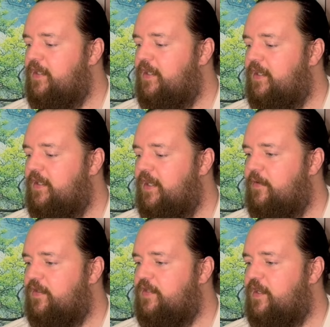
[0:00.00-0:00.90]
And yeah,
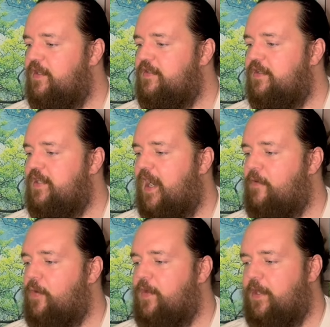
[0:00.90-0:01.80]
let's get into
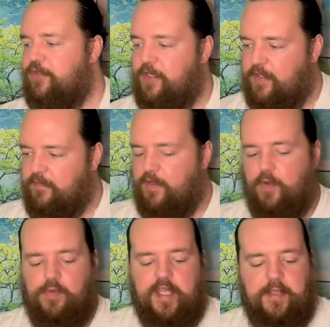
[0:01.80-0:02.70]
tarot now. She could
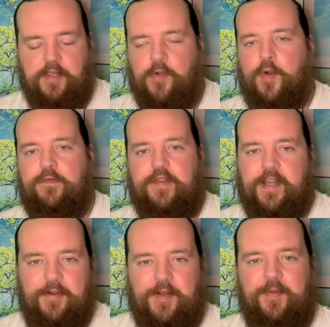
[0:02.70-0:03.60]
go lay low over
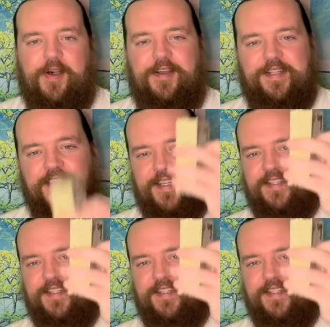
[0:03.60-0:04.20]
there in the pond.